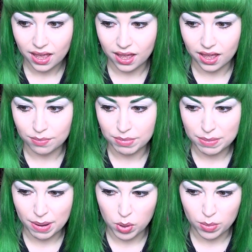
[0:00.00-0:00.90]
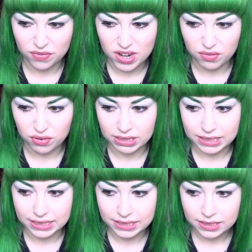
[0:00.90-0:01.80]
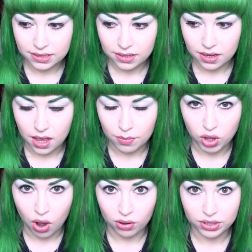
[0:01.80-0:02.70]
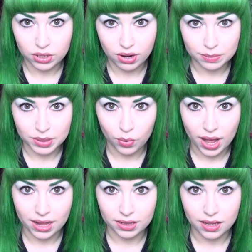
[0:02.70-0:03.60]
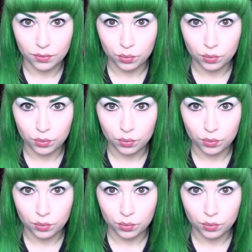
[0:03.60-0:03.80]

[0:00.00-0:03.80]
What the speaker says: Me and my mum have never really got on incredibly well.